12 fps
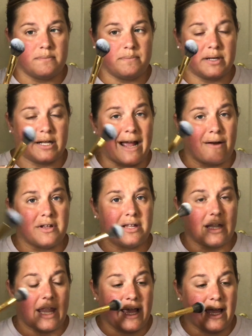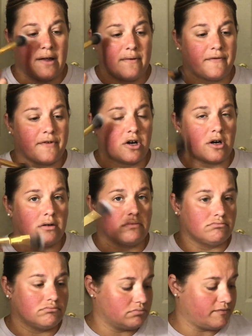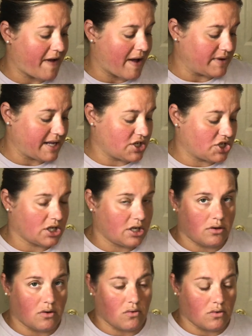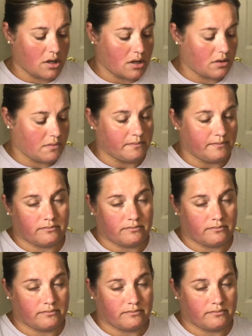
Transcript: but I really like it for foundation or,